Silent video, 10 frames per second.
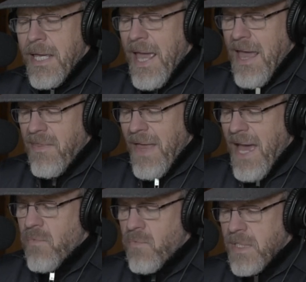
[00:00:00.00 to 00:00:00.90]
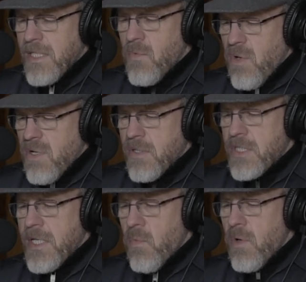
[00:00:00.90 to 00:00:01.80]
And that really works.
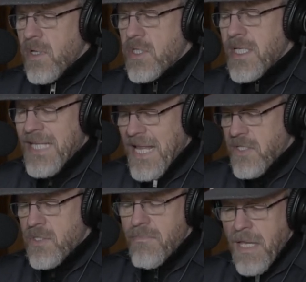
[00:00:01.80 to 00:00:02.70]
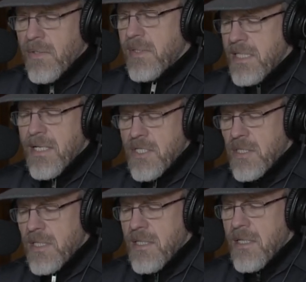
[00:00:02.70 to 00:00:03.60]
It works against the melody
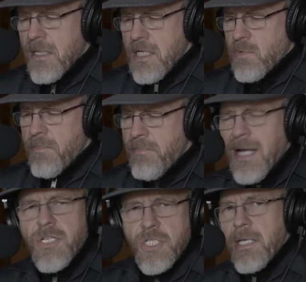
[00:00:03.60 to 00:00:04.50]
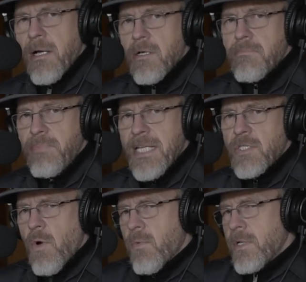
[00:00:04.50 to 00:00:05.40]
nicely because we're punching on
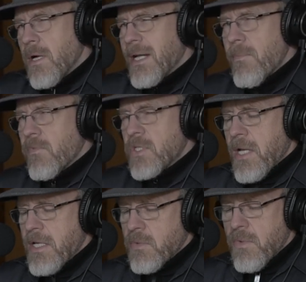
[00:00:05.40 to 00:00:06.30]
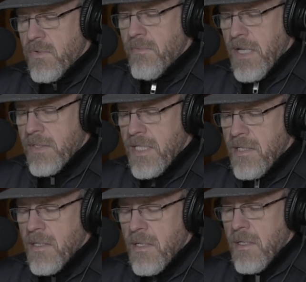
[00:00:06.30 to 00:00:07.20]
beats where we're not emphasizing with the melody.
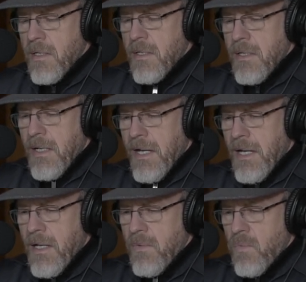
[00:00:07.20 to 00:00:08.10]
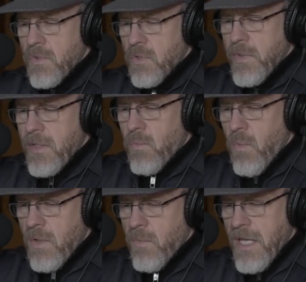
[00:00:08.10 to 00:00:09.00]
We're doing it
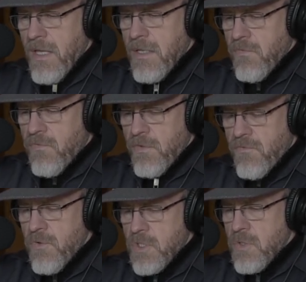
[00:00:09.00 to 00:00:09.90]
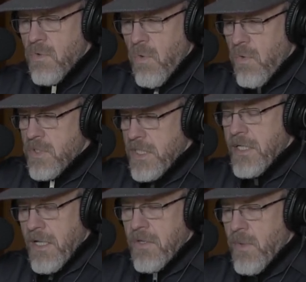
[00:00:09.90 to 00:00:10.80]
one way for the first 2 chords and
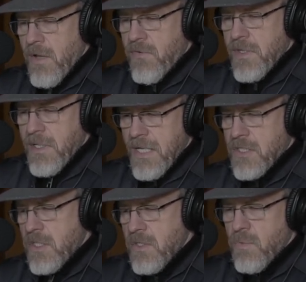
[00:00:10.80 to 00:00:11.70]
another way for the next 2.